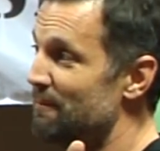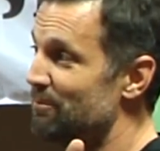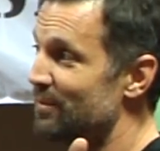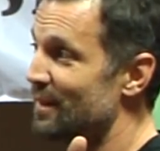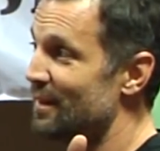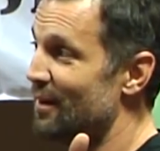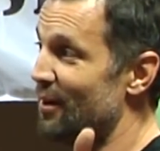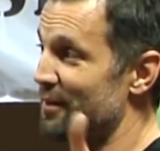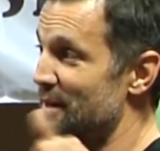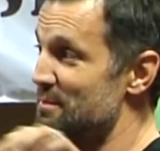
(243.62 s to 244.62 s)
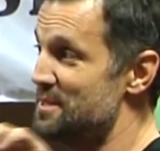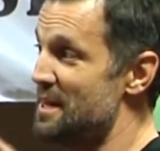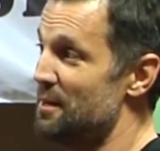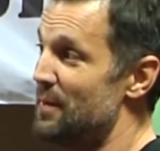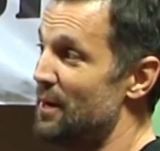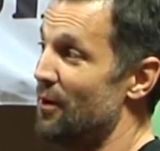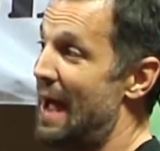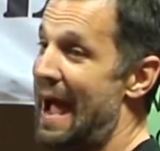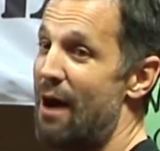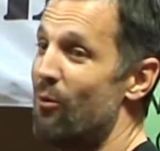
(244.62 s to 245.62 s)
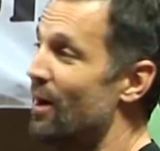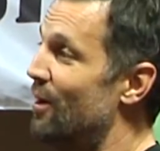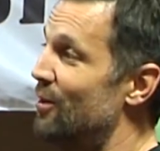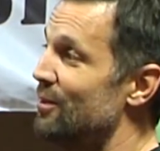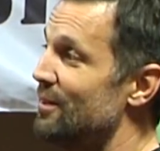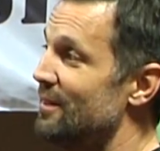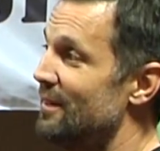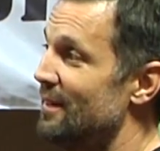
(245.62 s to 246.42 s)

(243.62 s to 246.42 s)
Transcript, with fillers: or a thumbs down. Or a thumbs down, depending on how well